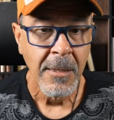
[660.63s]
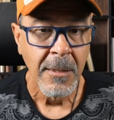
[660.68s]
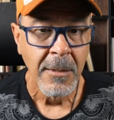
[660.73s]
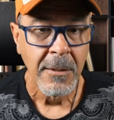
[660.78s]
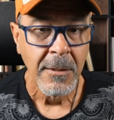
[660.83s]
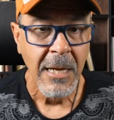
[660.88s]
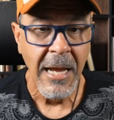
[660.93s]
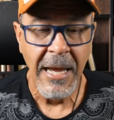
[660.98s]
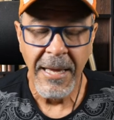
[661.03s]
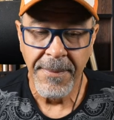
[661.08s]

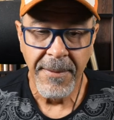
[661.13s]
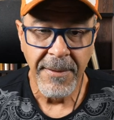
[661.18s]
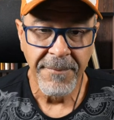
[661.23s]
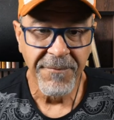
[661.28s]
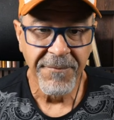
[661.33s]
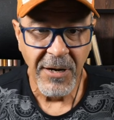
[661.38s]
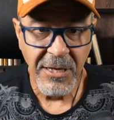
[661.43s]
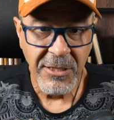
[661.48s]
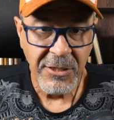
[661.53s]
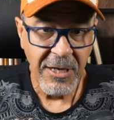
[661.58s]
and the
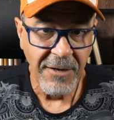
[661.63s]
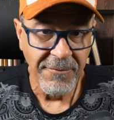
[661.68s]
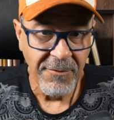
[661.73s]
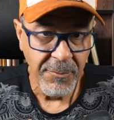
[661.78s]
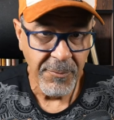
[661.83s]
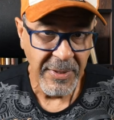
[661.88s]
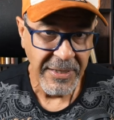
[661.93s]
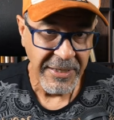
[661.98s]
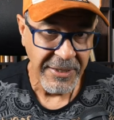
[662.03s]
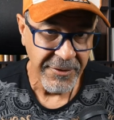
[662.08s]
French
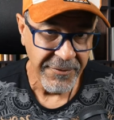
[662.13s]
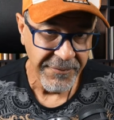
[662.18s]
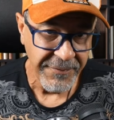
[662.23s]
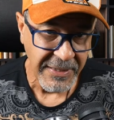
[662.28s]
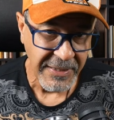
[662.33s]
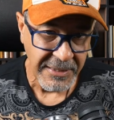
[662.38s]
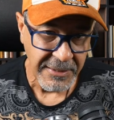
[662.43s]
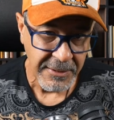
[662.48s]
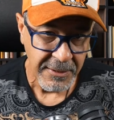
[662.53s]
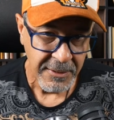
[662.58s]
government
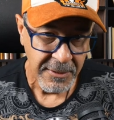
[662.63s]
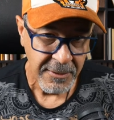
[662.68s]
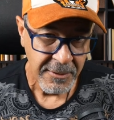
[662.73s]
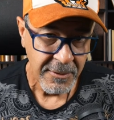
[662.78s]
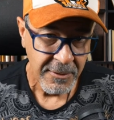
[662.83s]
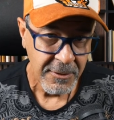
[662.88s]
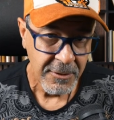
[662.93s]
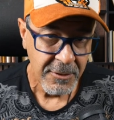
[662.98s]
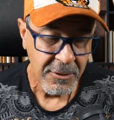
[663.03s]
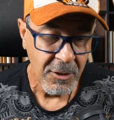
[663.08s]
intervened.
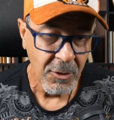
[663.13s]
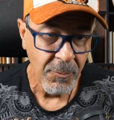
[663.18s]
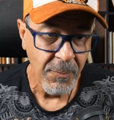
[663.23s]
So